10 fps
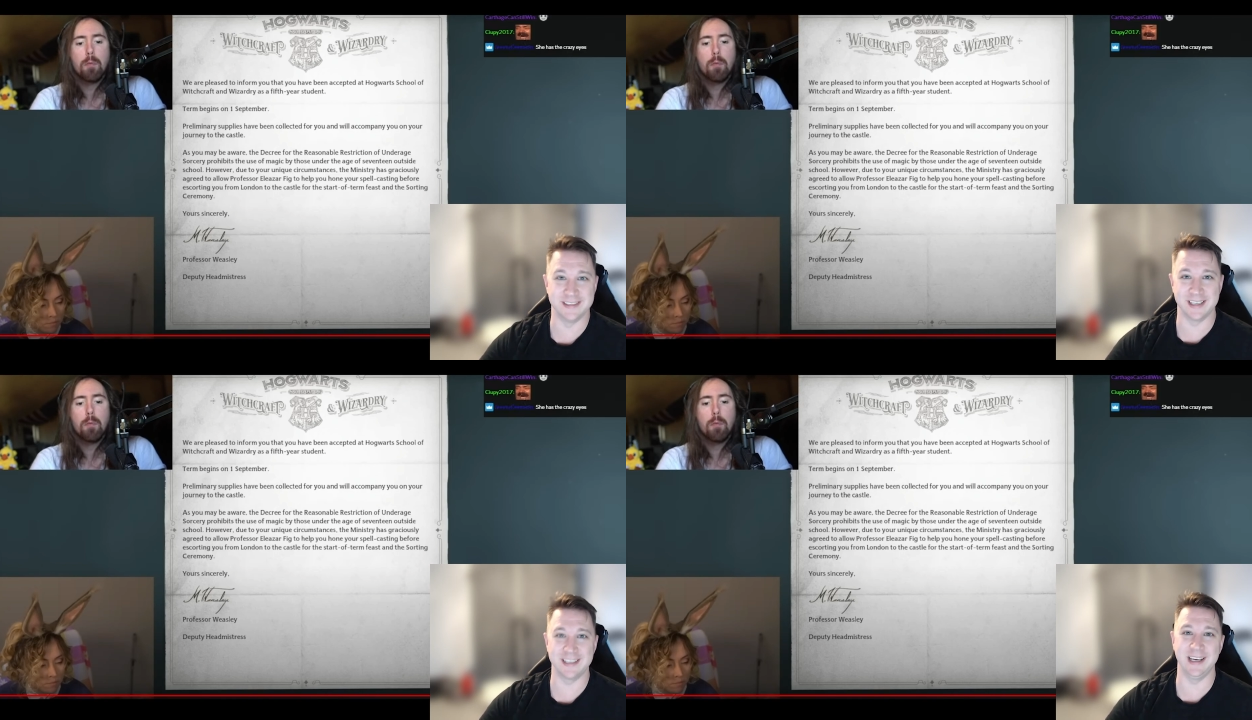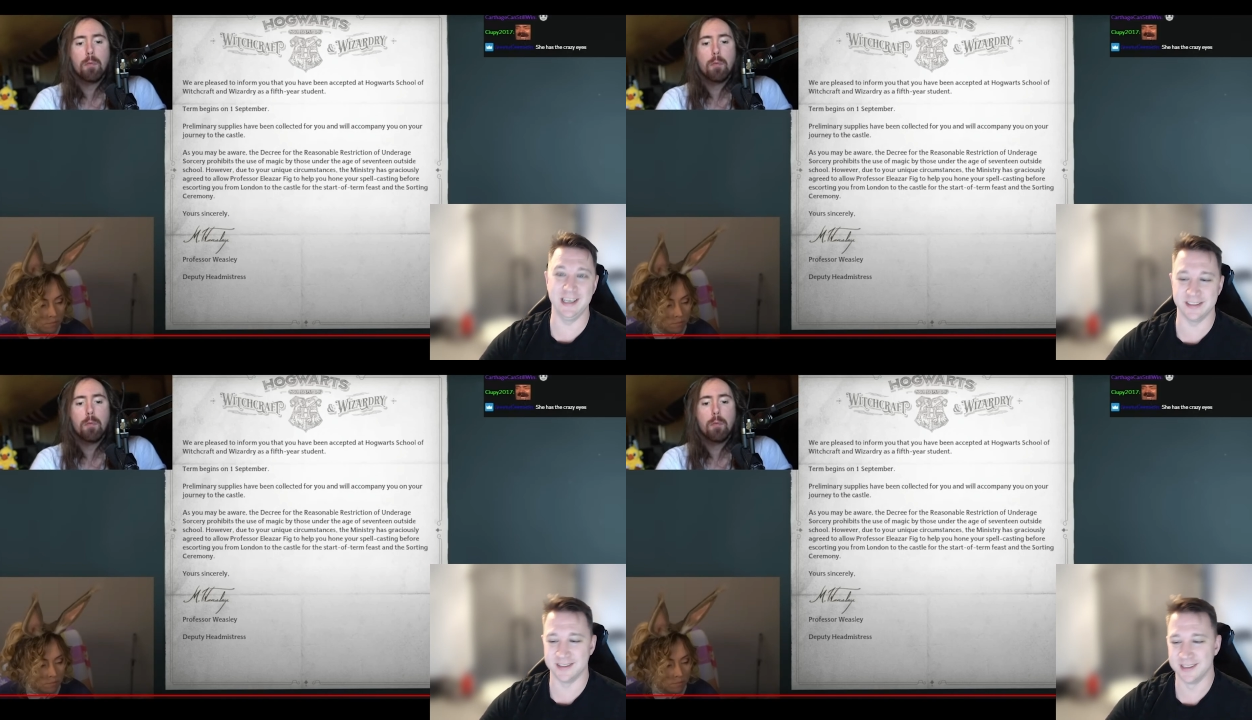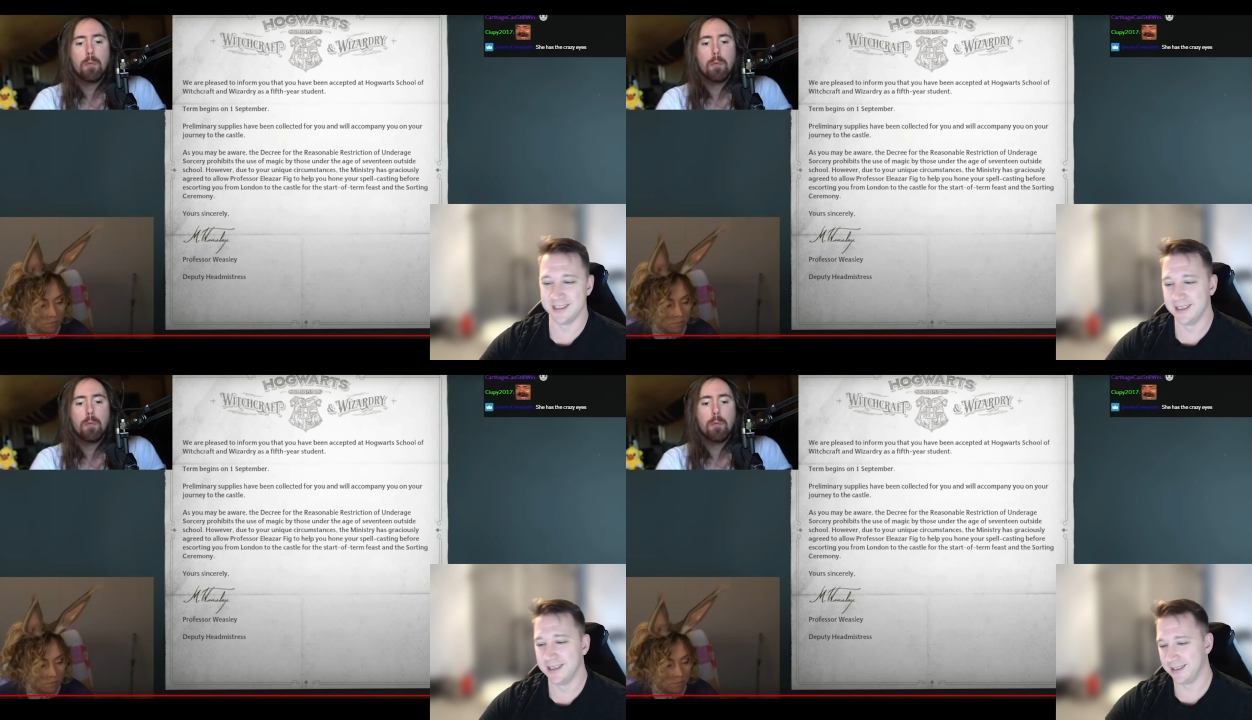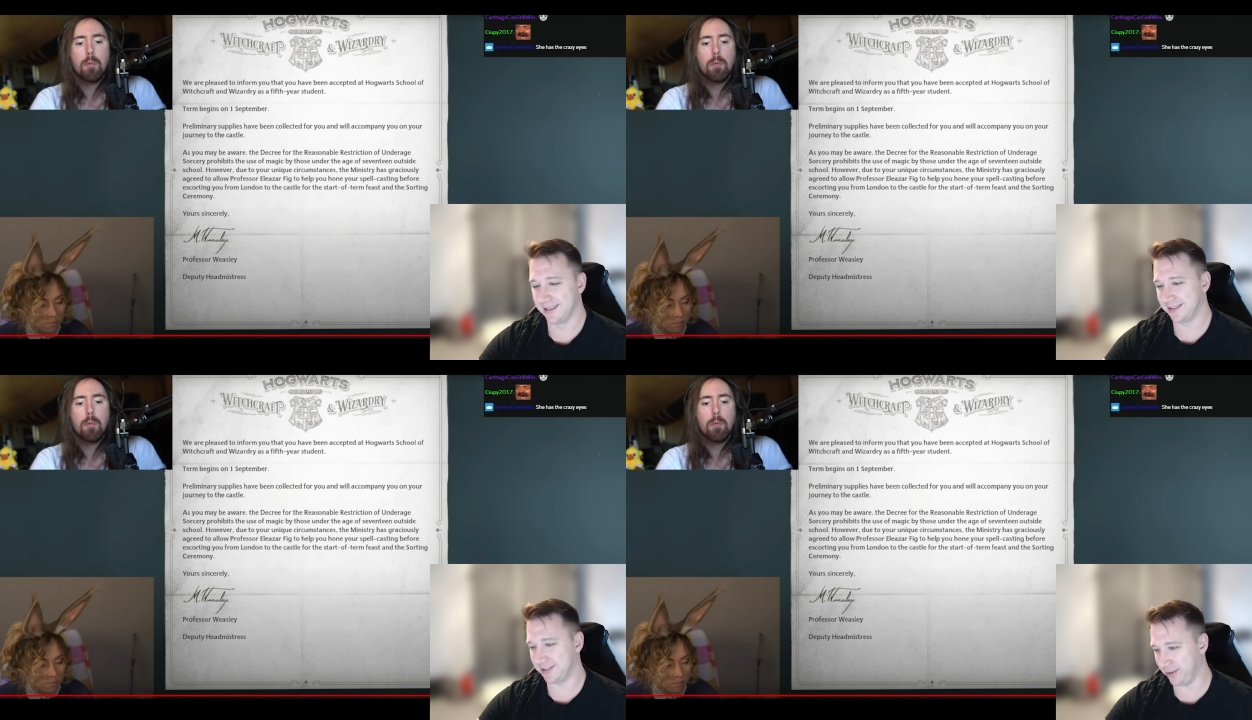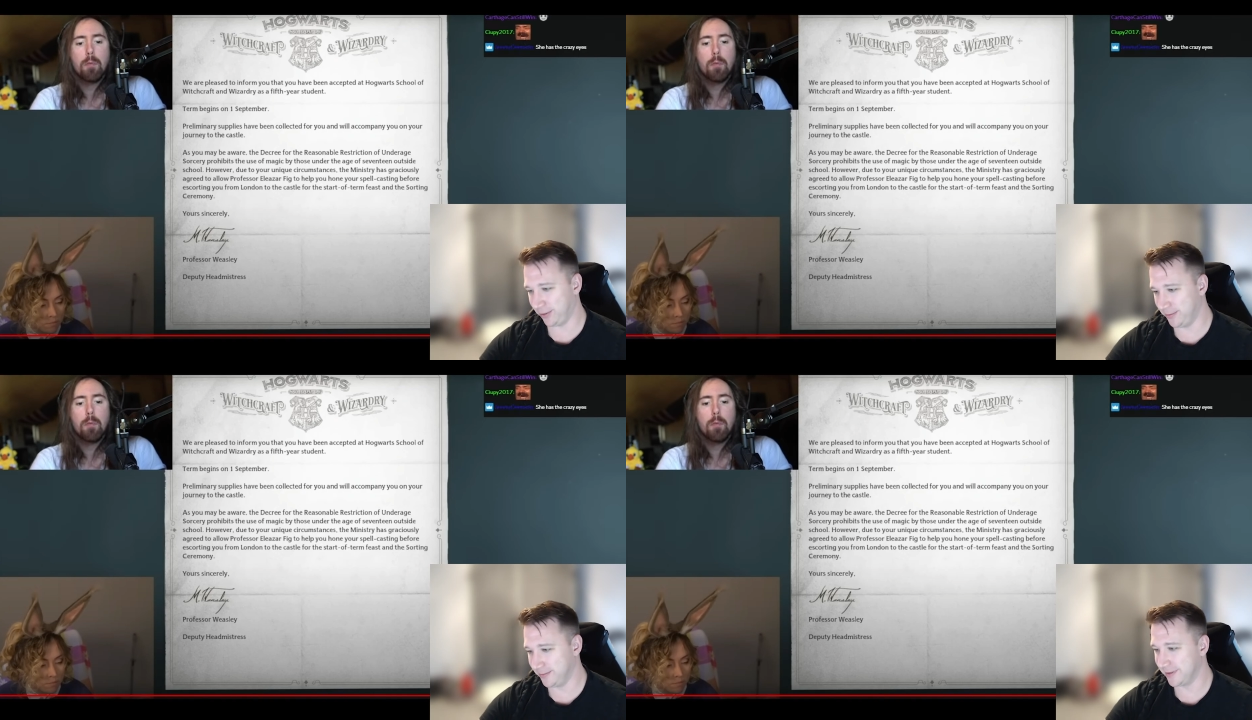Speaker 1: yet again.
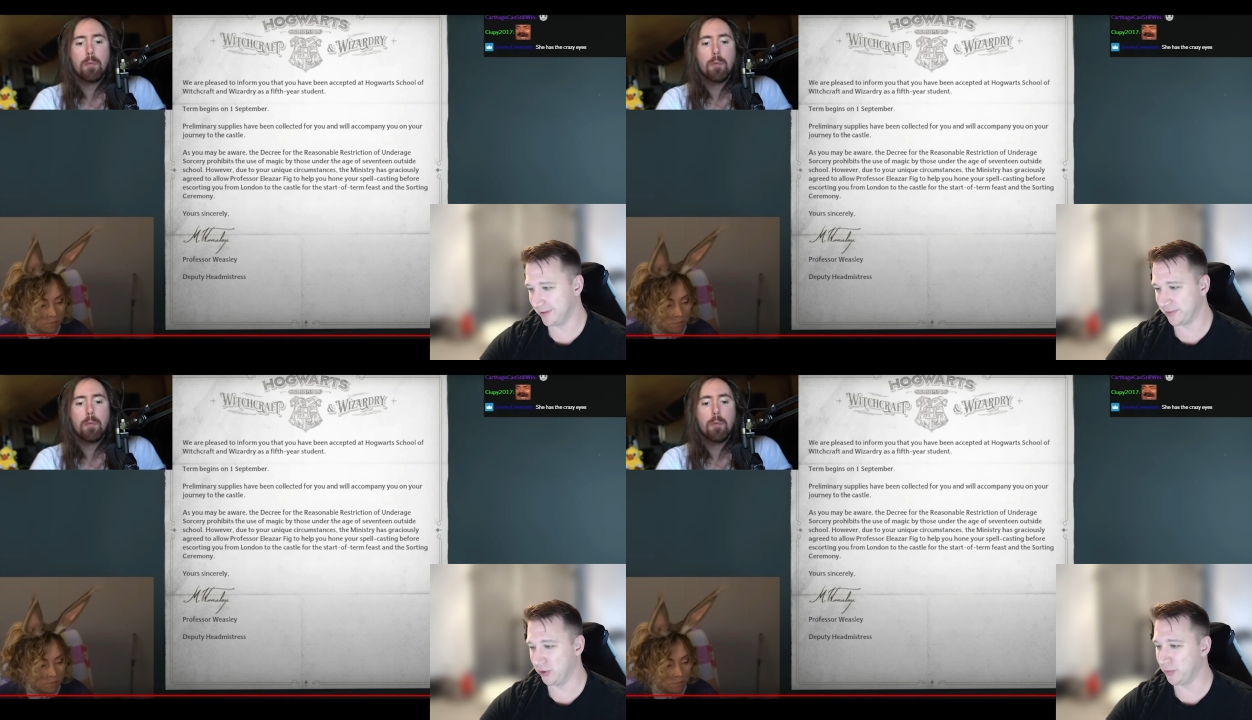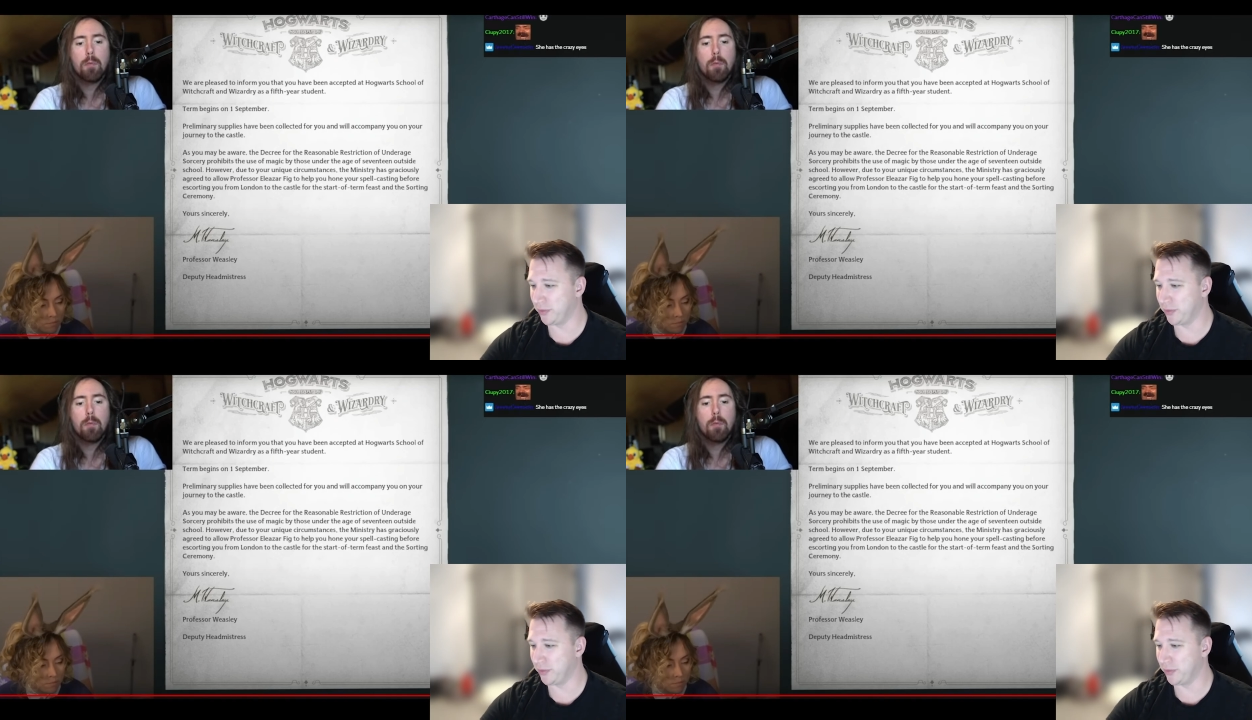So let's pull up